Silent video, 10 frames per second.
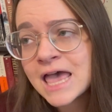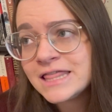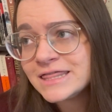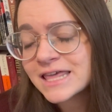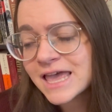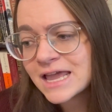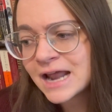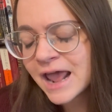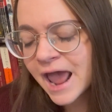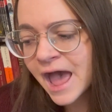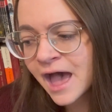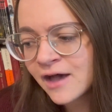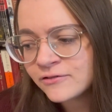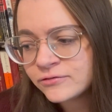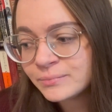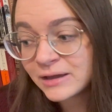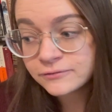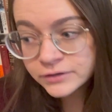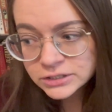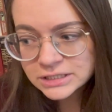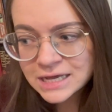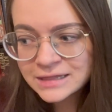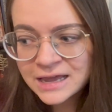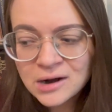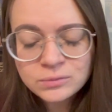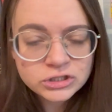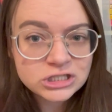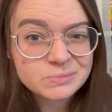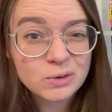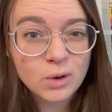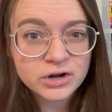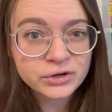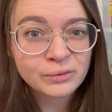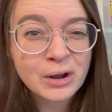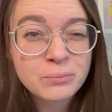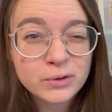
and then I have my first day there will just be wandering around,